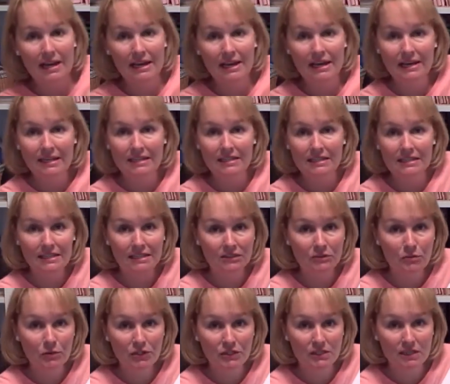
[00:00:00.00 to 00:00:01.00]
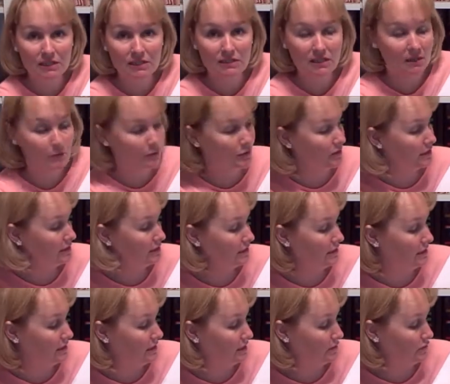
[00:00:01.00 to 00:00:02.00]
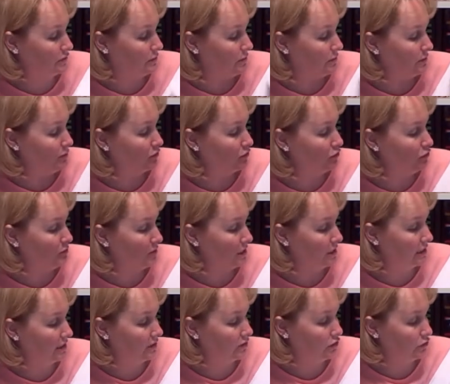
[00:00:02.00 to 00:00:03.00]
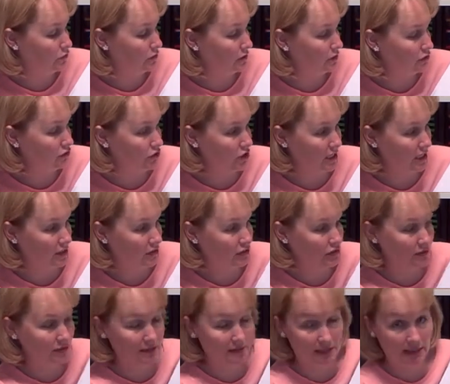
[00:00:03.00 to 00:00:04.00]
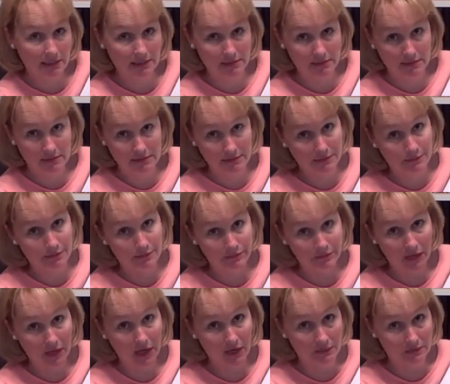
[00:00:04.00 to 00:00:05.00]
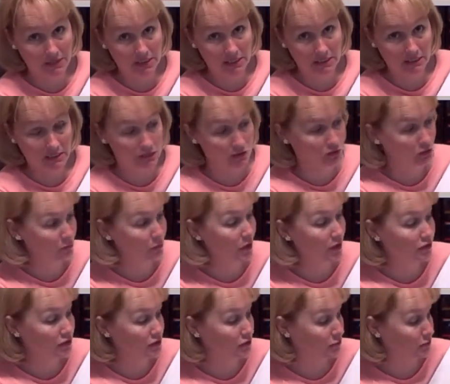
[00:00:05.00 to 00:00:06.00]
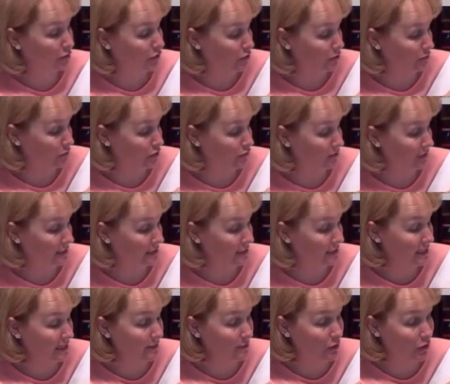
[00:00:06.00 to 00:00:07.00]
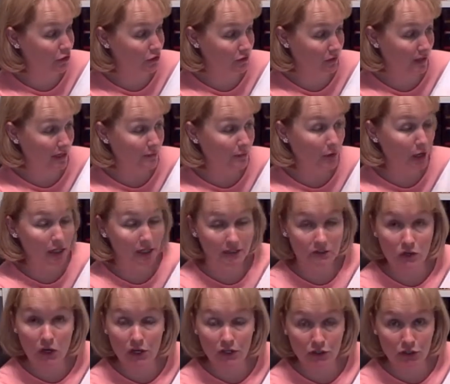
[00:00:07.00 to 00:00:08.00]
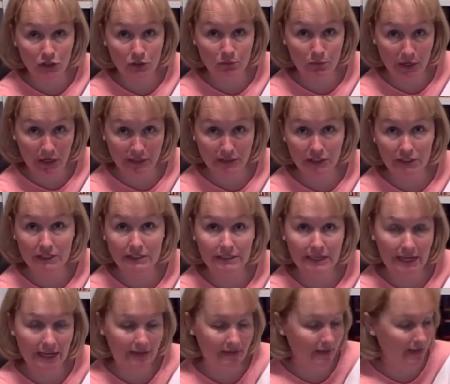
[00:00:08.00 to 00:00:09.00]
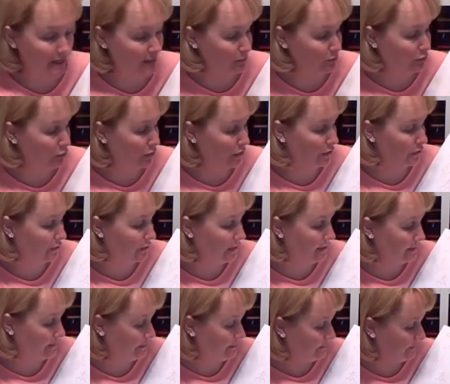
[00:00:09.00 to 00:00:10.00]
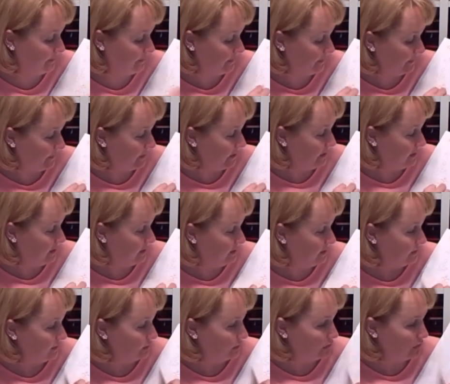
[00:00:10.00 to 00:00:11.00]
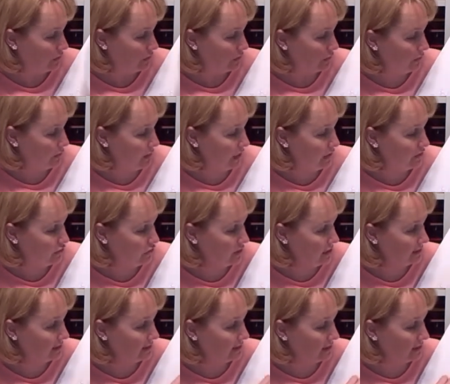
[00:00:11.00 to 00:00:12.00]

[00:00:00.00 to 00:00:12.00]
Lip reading: And this book does come with the CD, so I'm assuming that you can change the sizes of these. These are projects where you would trace them on your light box onto your project and then embroider them. So, as you can